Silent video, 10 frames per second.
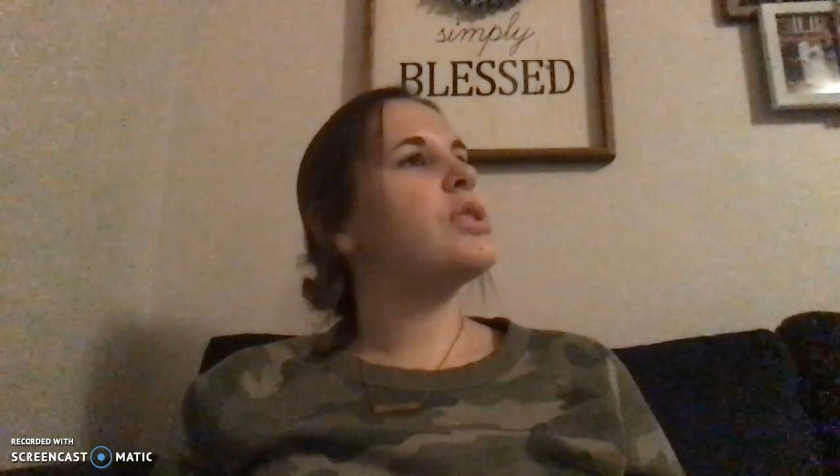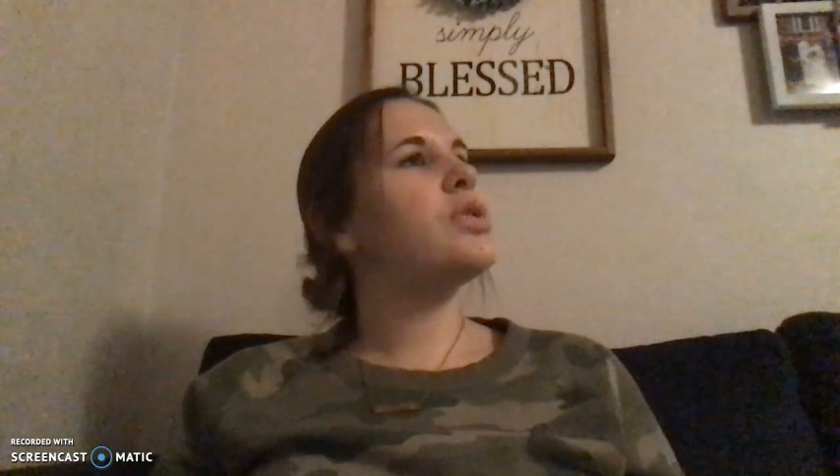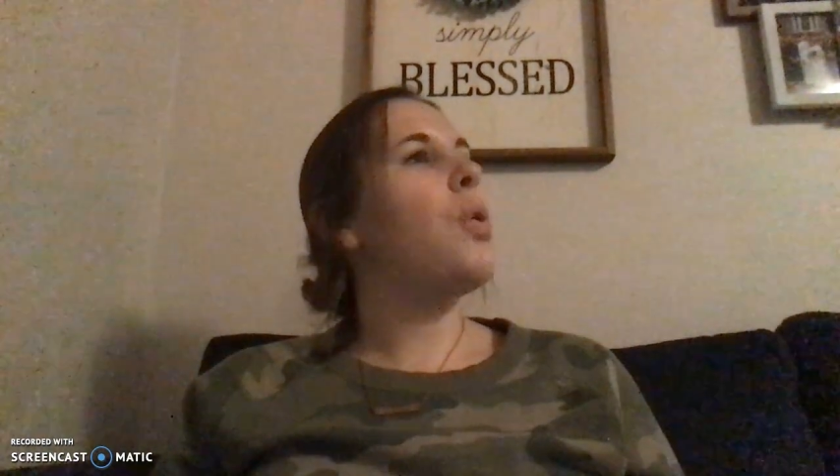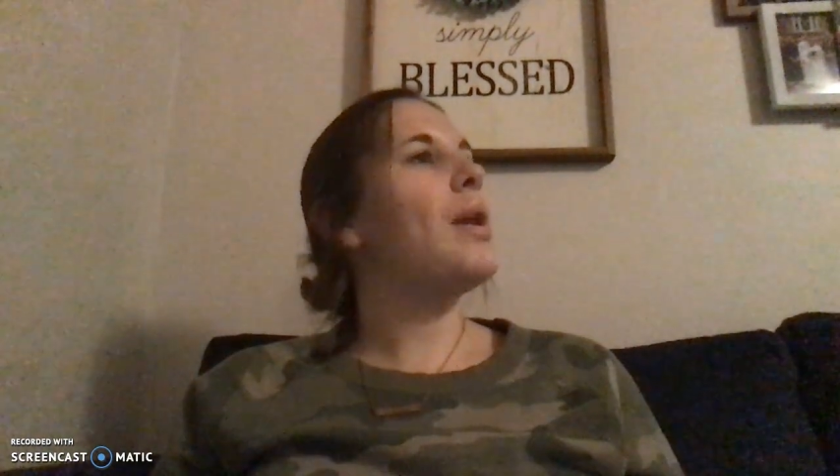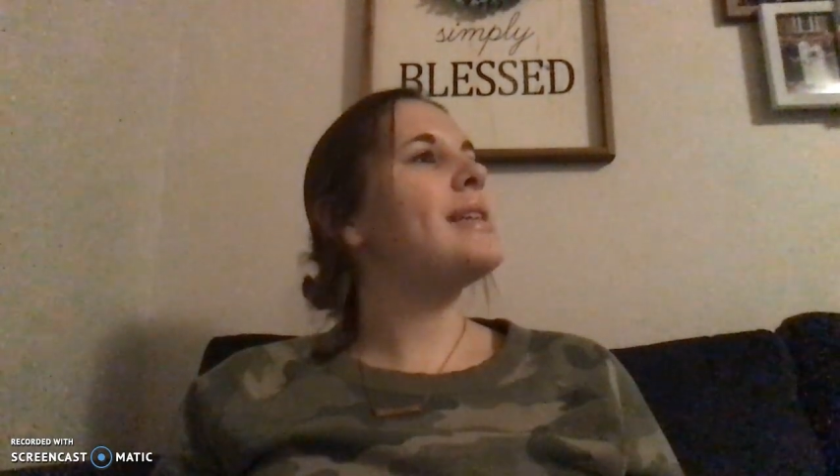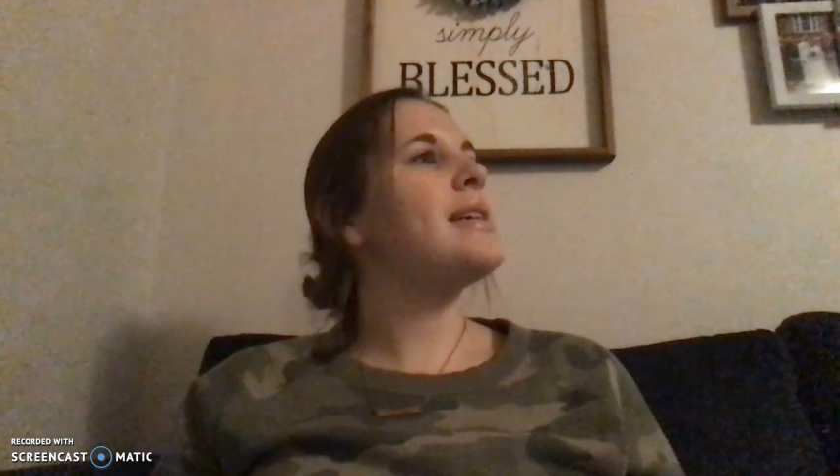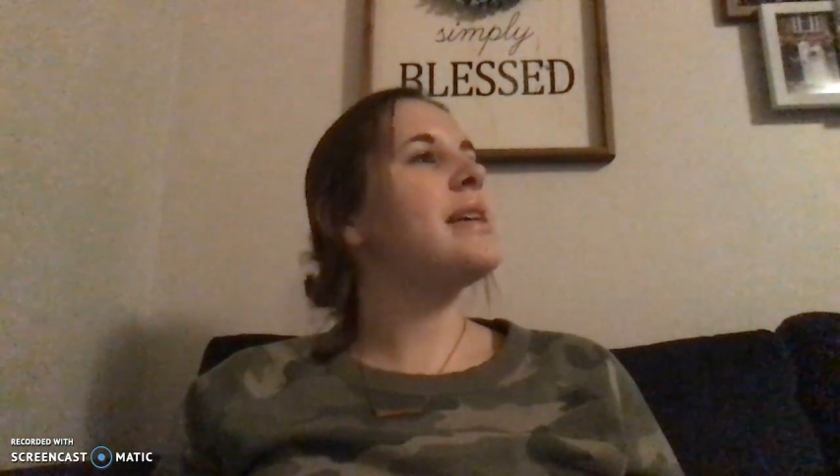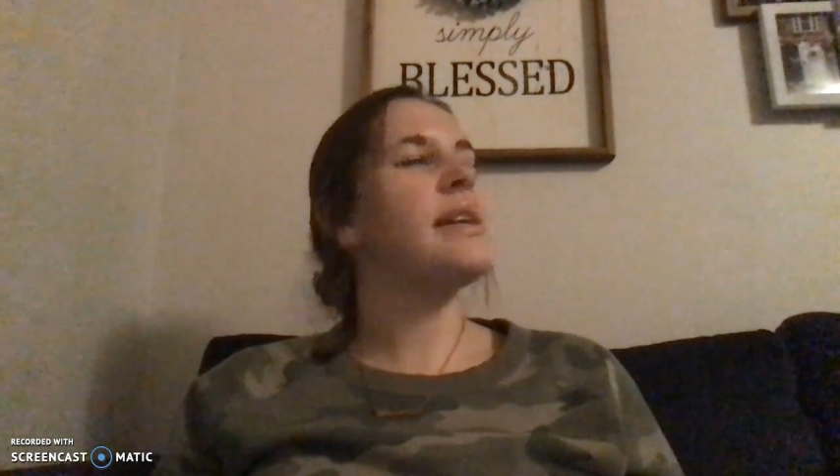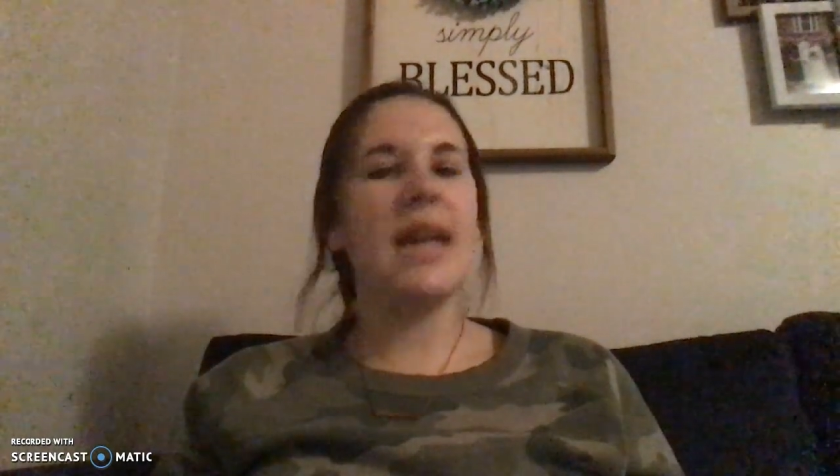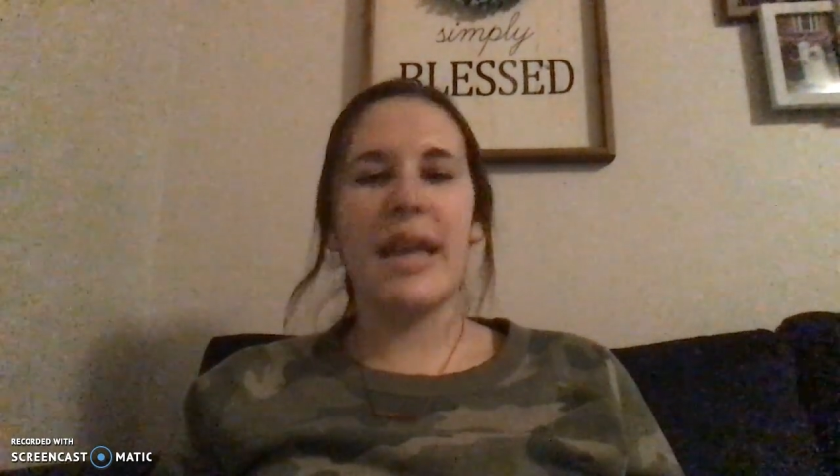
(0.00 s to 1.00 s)

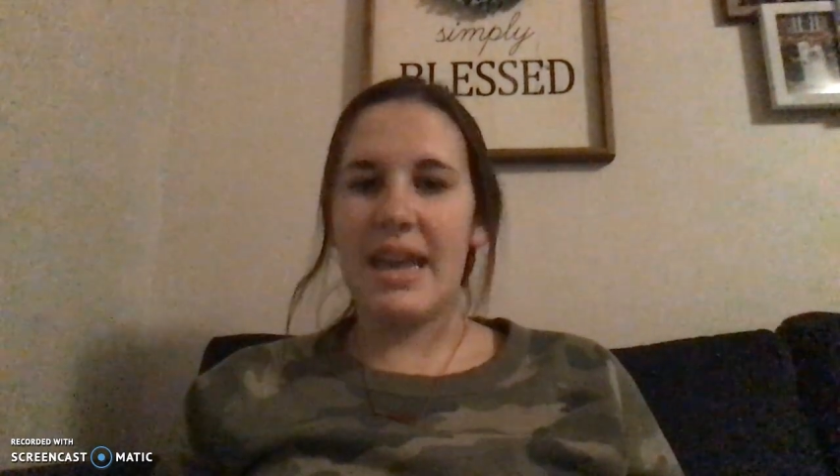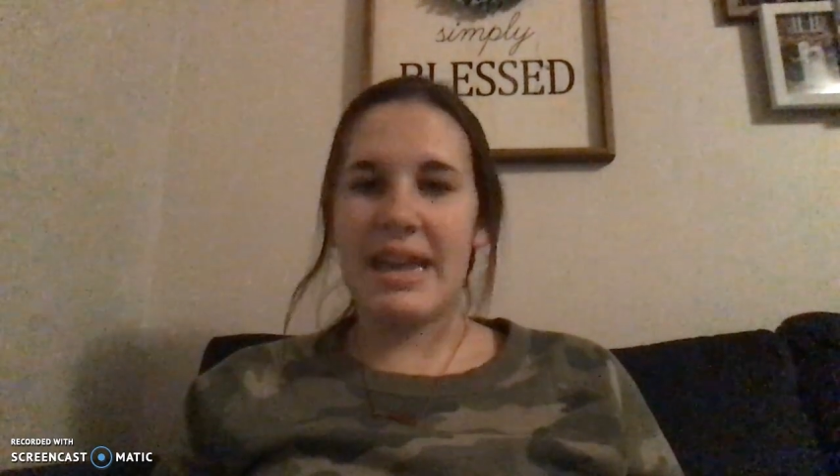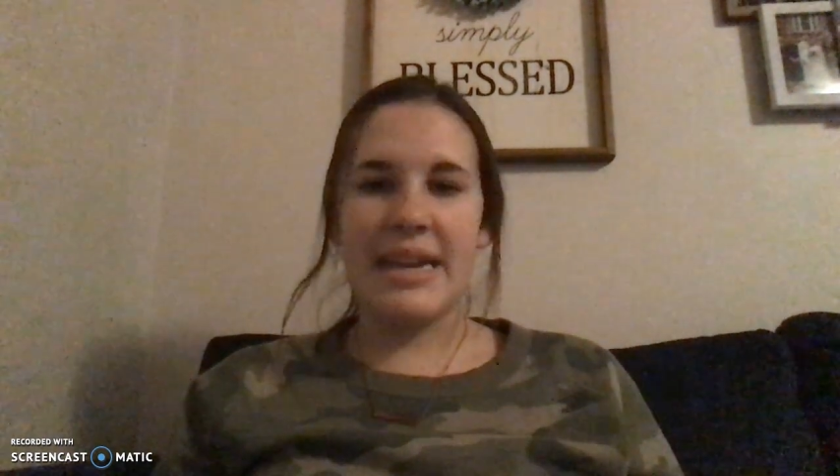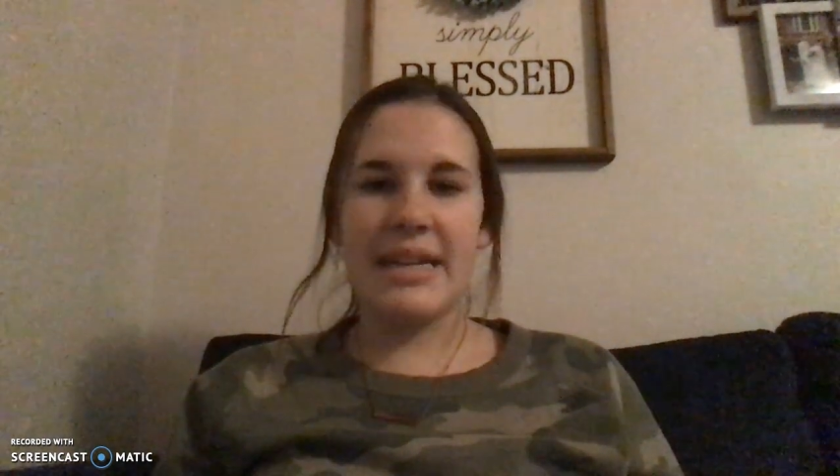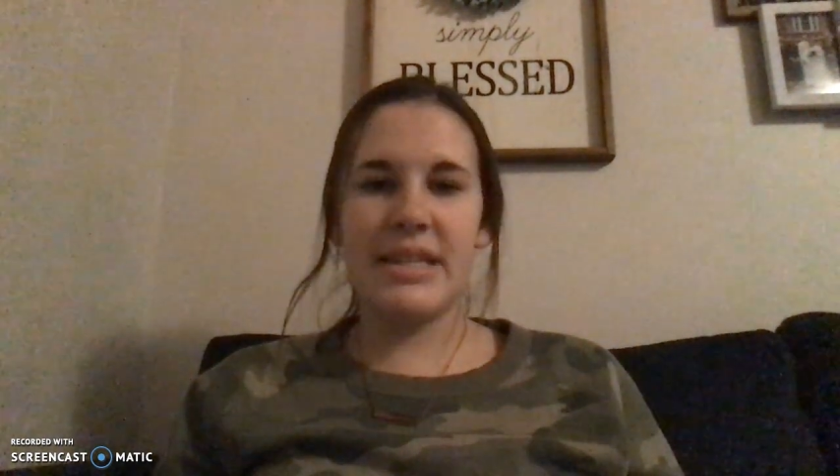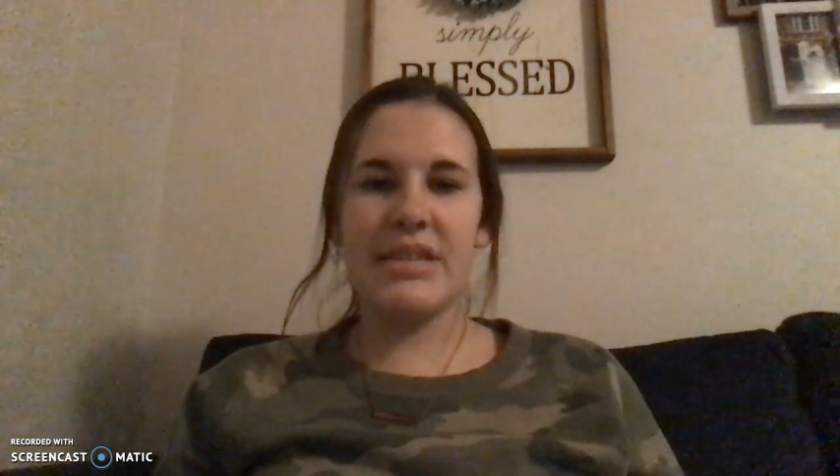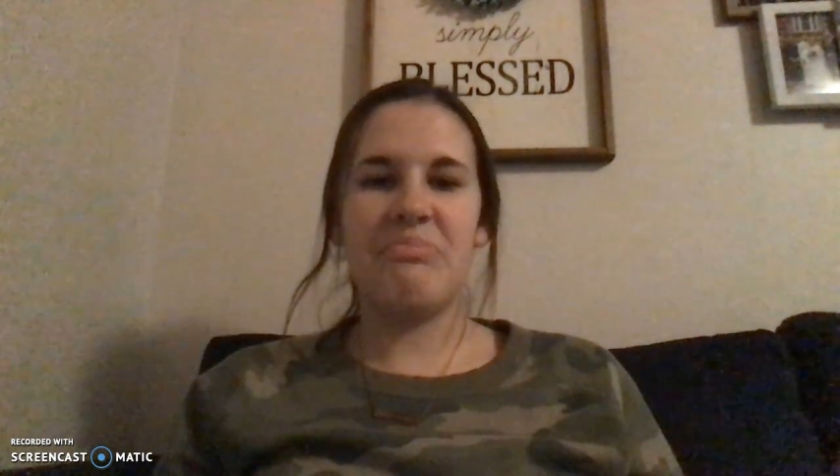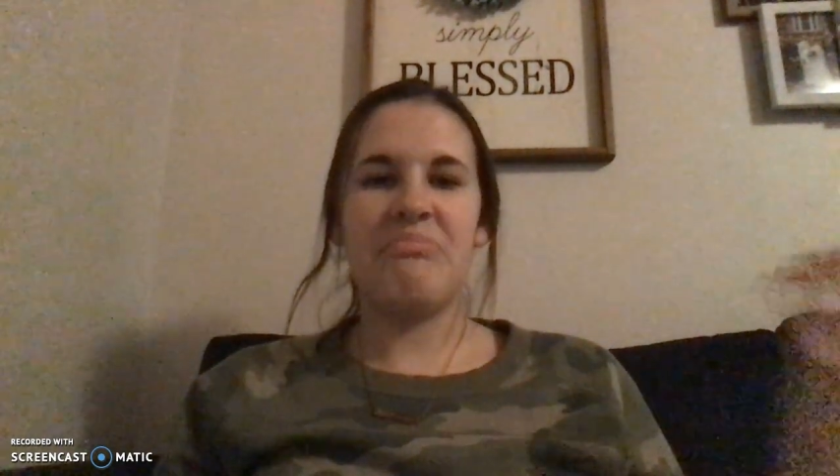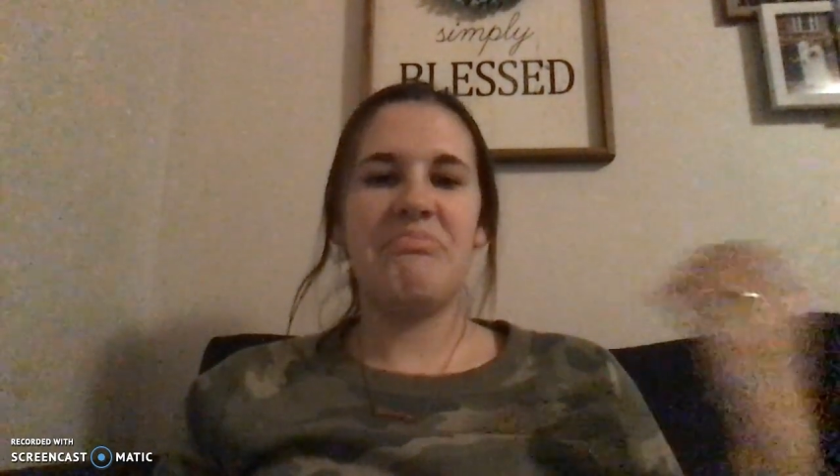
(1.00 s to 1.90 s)
28.